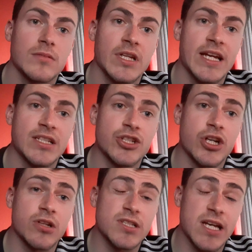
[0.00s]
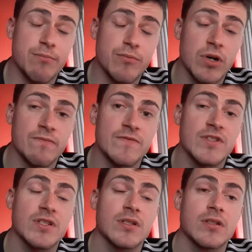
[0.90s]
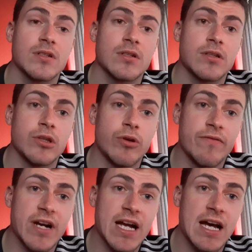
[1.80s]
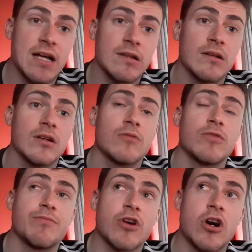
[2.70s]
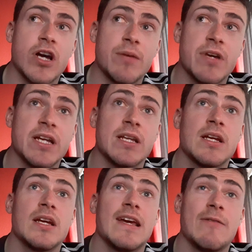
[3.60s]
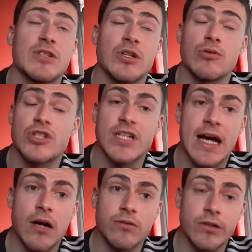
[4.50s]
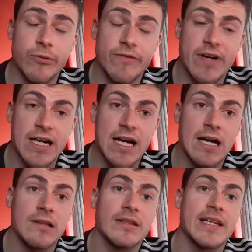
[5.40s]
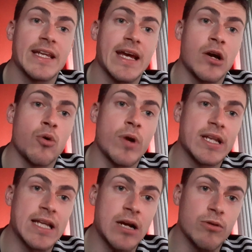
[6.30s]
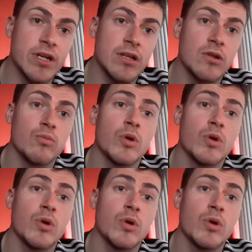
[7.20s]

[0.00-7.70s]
He endured 10 months. Louis Van Gaal, we brought him in it was a good start under Louis Van Gaal, and then it all went downhill.